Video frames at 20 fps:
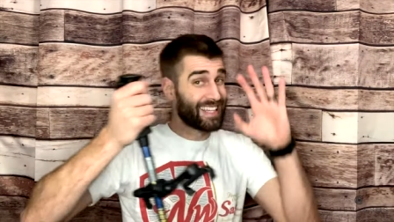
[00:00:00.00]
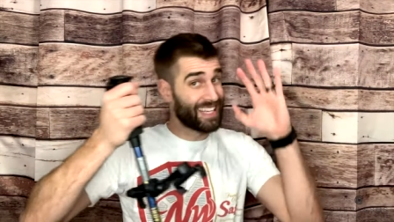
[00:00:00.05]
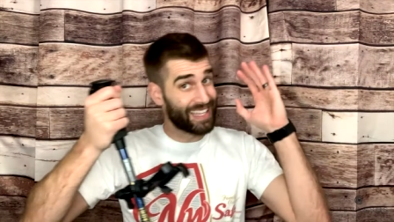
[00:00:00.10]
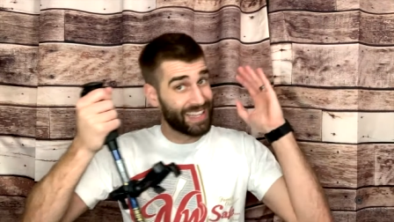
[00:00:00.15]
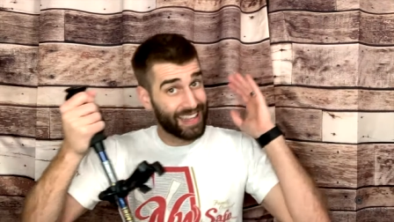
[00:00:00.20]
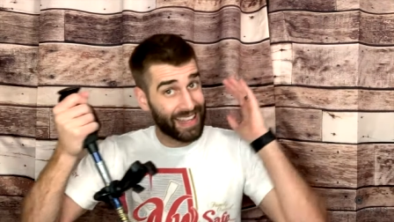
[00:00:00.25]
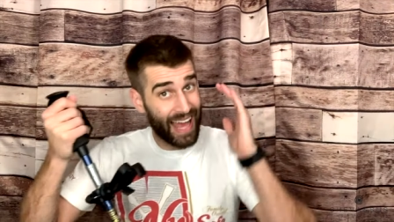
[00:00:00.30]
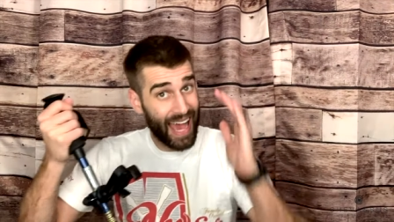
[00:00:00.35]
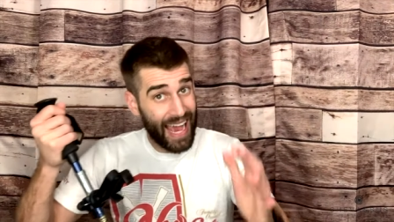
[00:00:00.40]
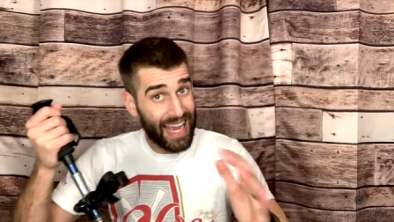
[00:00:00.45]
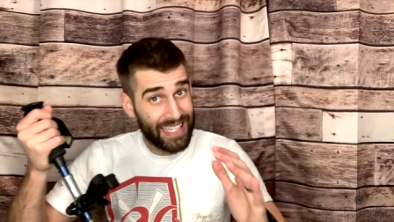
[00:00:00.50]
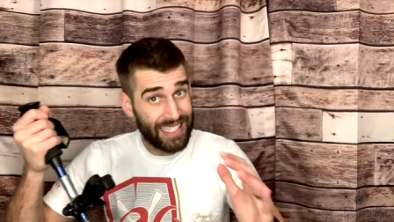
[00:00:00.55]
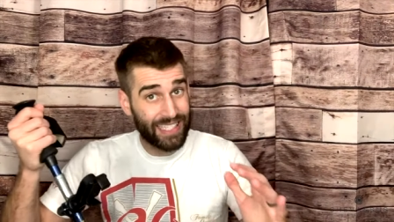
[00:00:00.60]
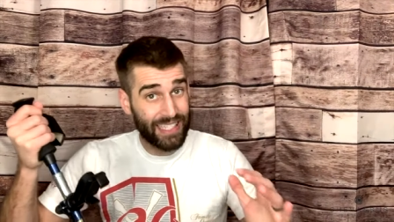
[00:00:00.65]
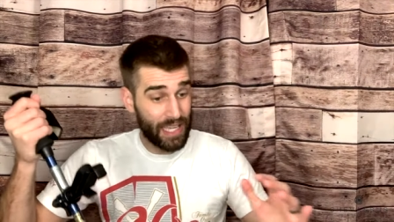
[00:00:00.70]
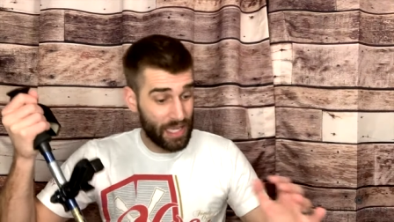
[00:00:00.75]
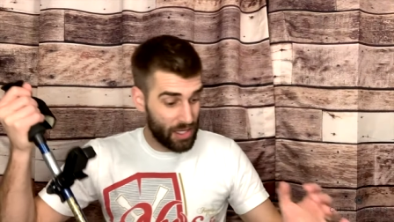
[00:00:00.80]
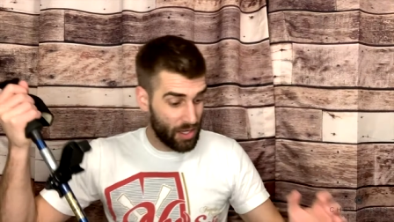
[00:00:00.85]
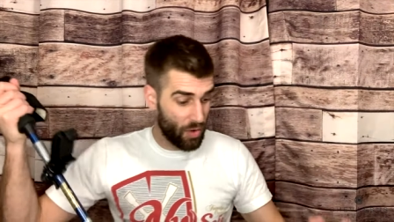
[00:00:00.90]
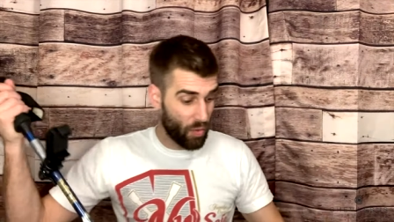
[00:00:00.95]
the last
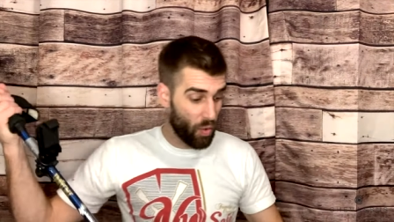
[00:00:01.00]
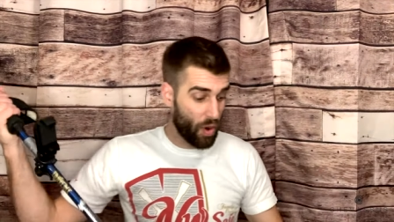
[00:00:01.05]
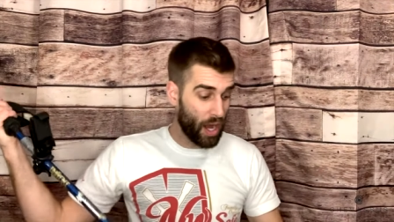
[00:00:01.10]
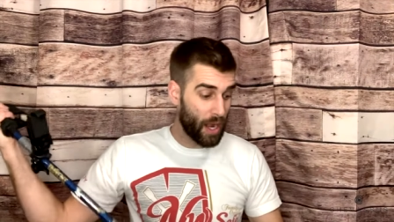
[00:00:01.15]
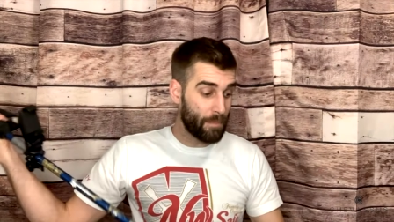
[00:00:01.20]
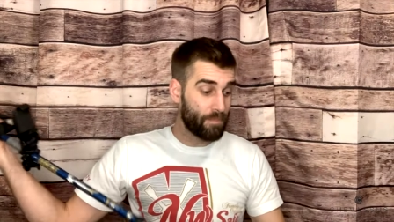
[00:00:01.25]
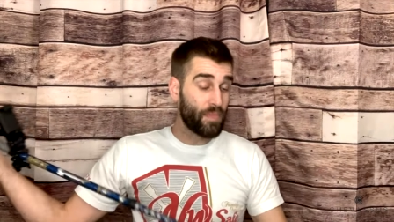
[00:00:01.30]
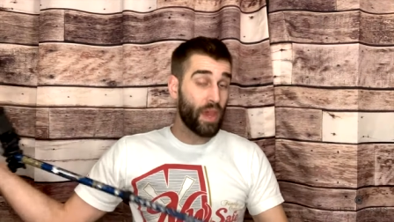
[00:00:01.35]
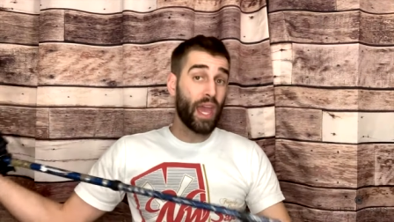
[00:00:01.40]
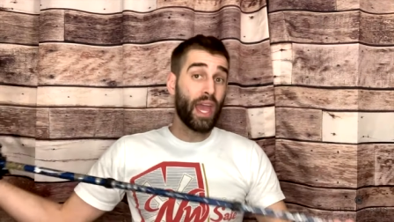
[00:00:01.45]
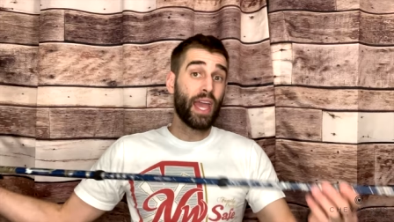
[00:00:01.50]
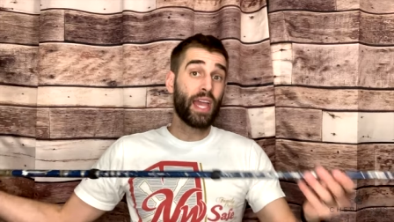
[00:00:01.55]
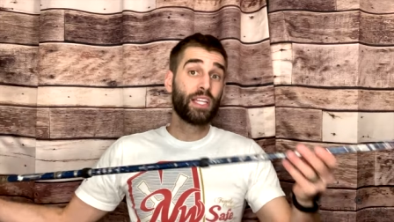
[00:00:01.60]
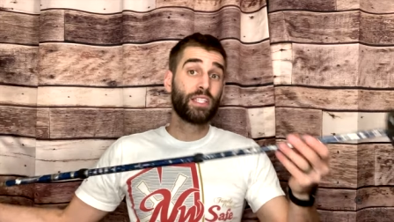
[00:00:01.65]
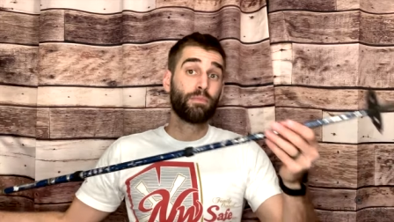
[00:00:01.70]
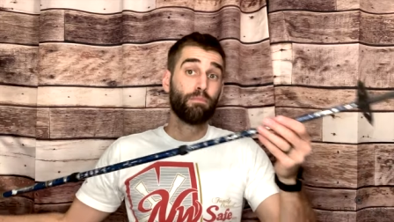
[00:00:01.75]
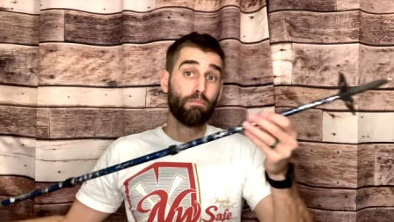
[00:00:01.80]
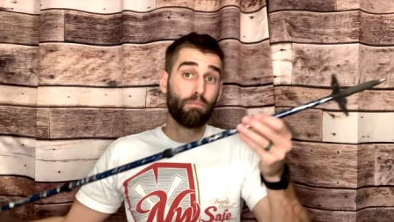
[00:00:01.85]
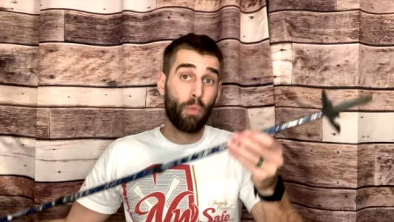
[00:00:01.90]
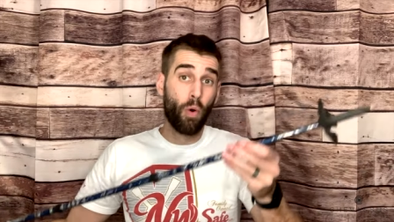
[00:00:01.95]
thing you want
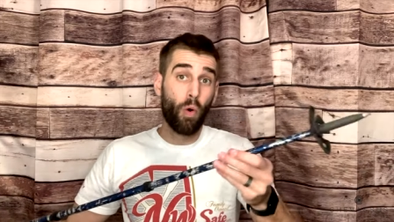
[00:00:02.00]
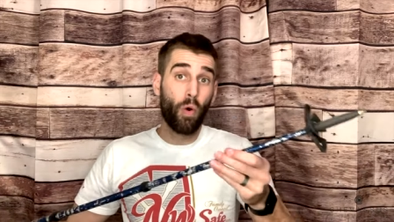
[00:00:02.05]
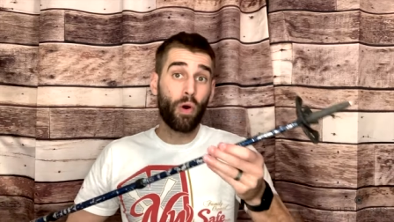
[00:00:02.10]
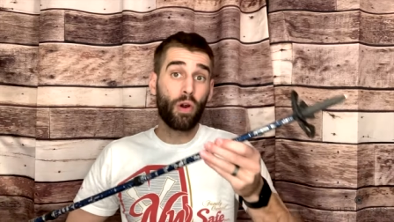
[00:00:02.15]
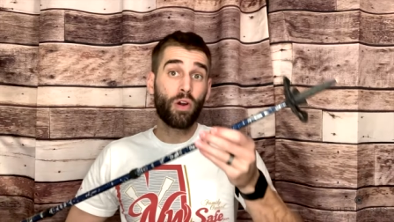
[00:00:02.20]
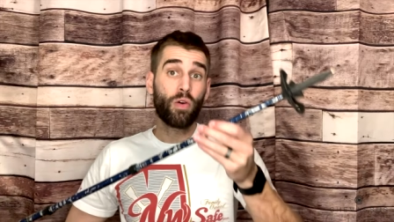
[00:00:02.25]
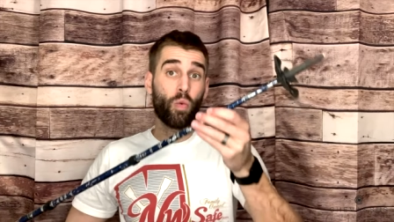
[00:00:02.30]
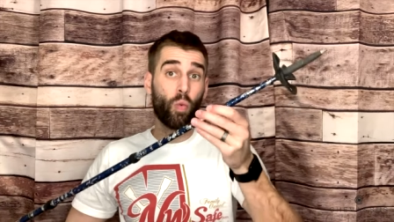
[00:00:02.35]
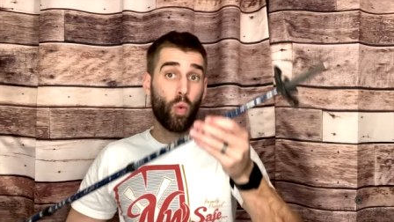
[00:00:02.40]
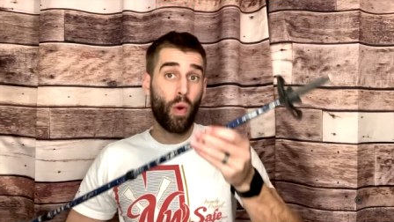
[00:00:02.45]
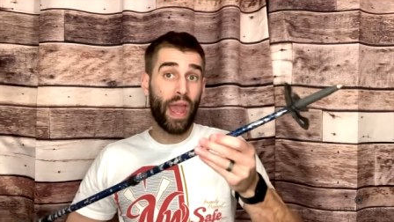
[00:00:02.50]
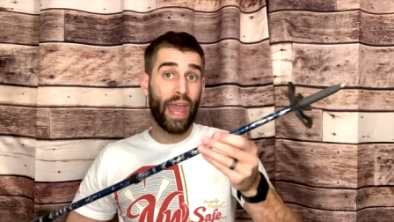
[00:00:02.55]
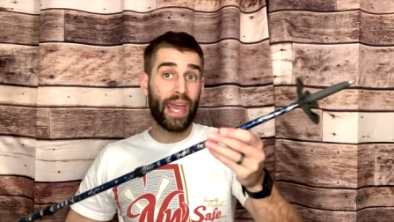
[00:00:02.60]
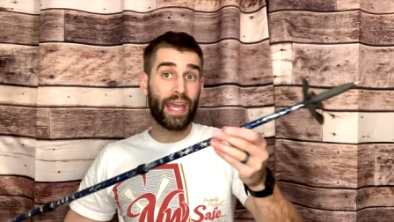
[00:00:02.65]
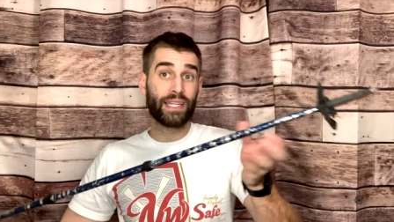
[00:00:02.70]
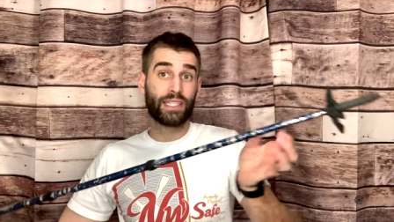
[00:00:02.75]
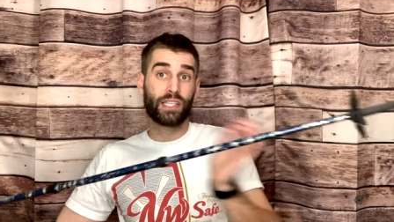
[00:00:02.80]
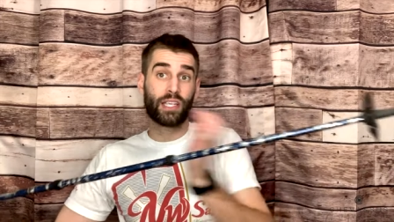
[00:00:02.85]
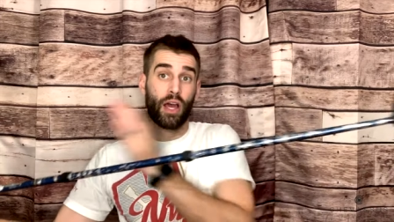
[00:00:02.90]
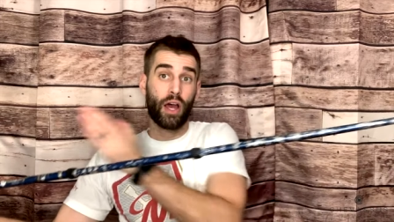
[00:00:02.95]
is more
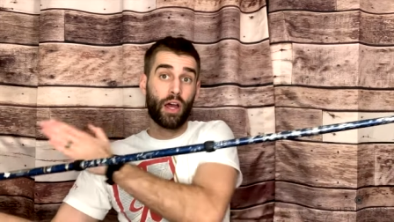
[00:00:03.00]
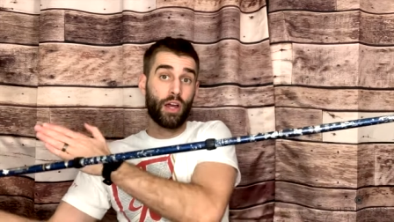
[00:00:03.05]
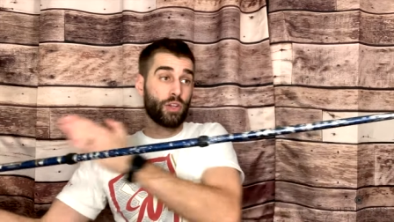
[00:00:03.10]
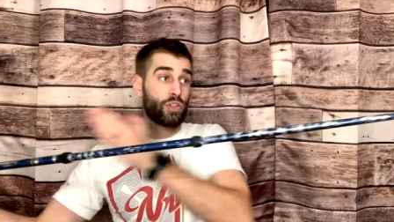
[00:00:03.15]
weight